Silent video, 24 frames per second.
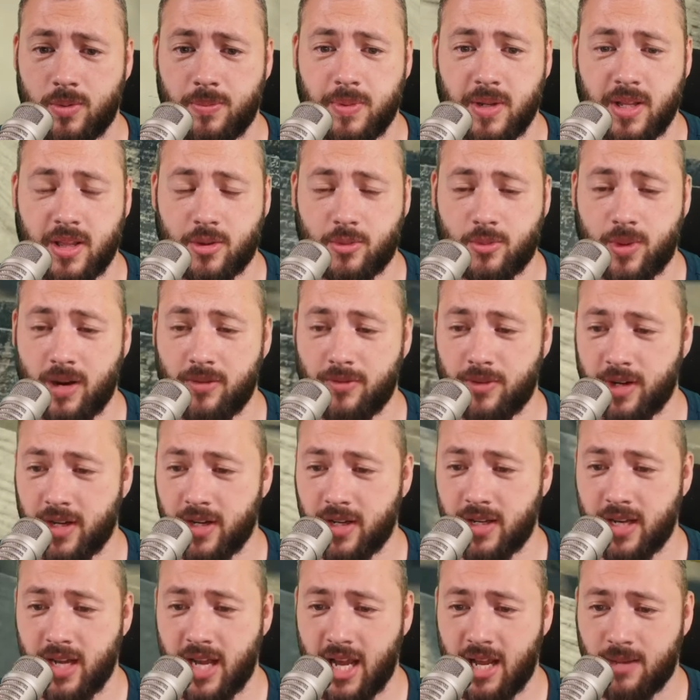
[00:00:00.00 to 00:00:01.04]
be the
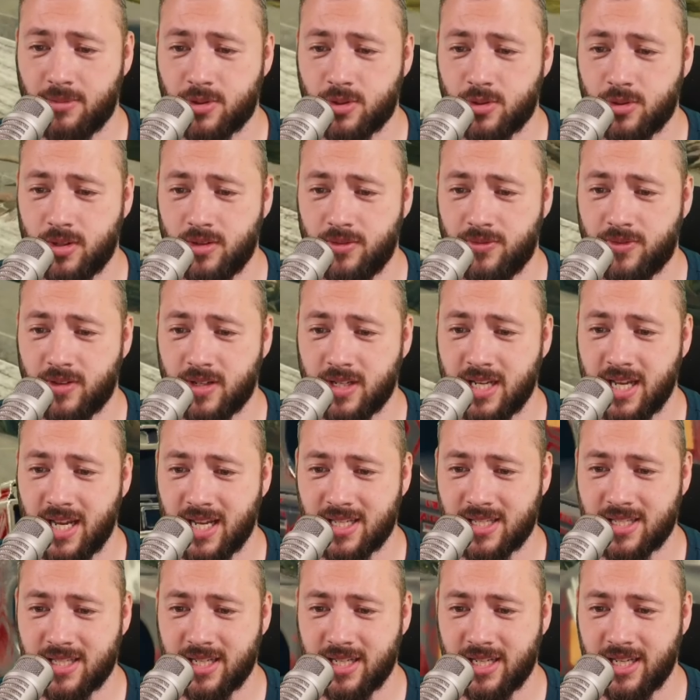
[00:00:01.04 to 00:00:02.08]
Revenant. Absolutely
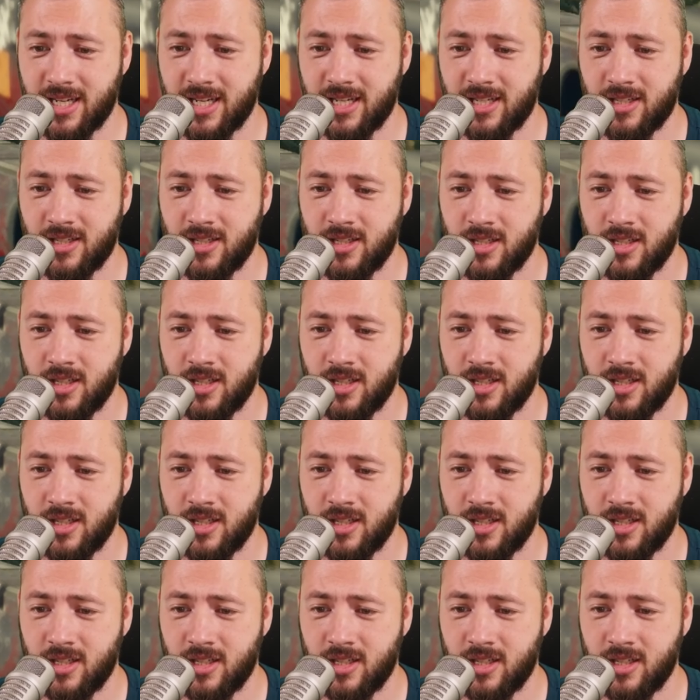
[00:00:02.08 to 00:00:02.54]
fantastic gun.